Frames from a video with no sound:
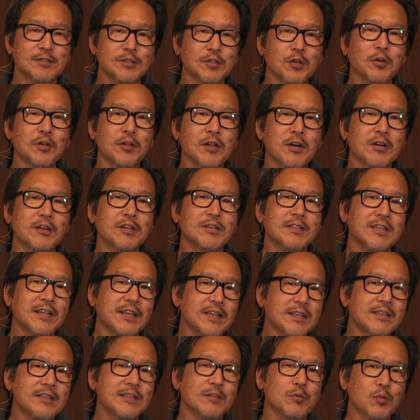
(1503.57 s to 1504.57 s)
no longer
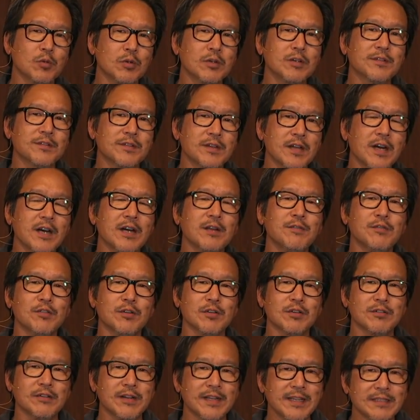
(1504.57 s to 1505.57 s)
take the word of God for
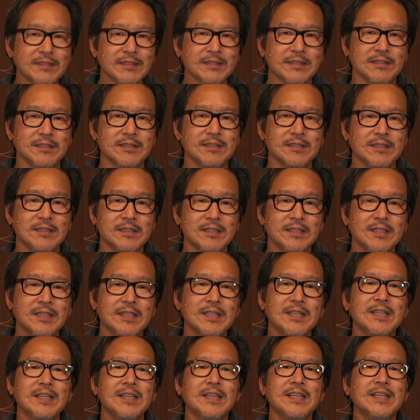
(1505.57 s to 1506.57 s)
granted.
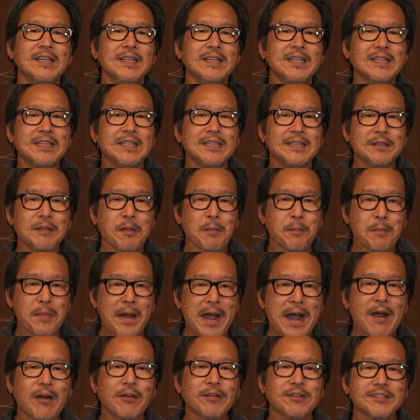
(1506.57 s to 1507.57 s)
The
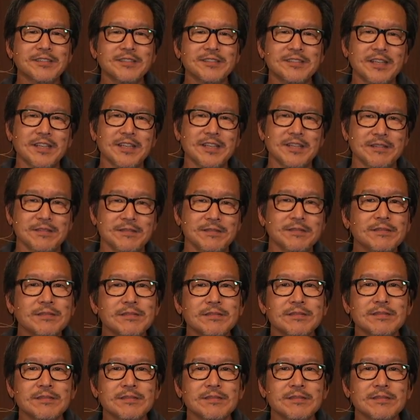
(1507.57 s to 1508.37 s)
power to save